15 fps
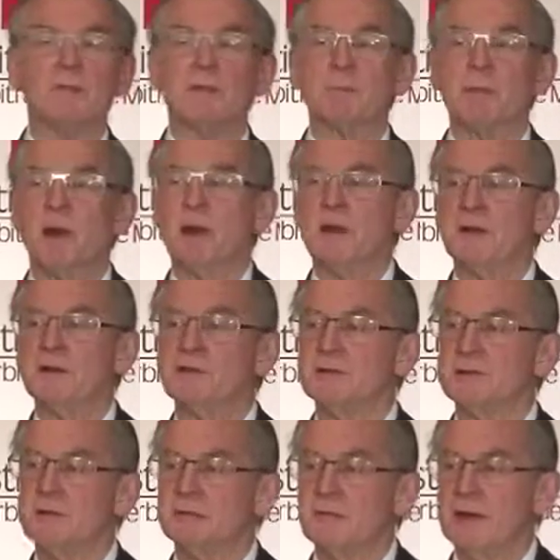of the parties
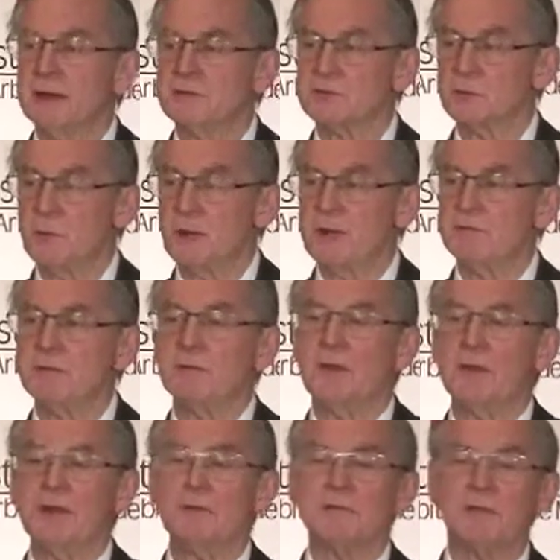an advance waiver
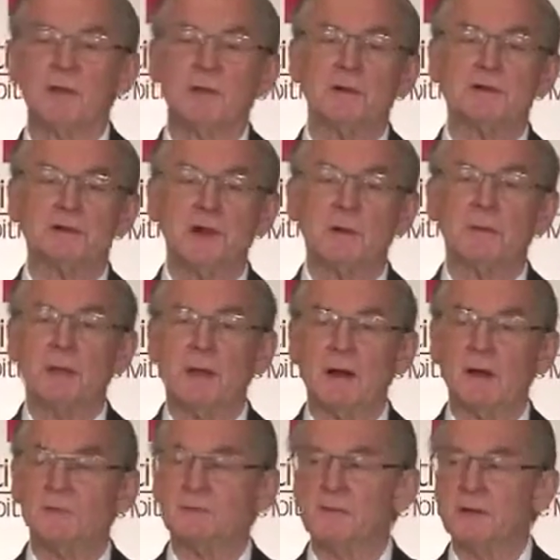that if there is some
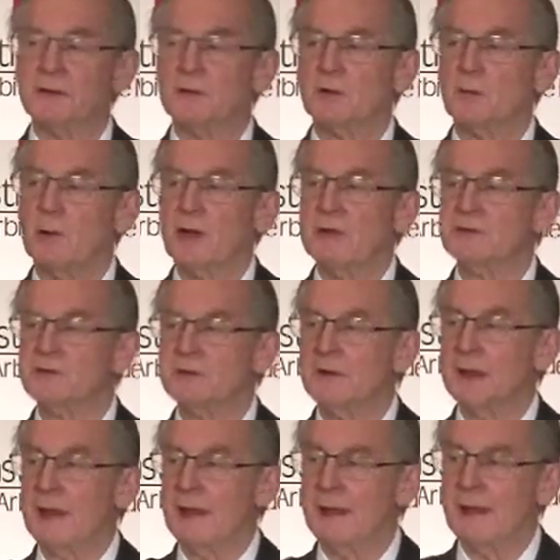conflict arising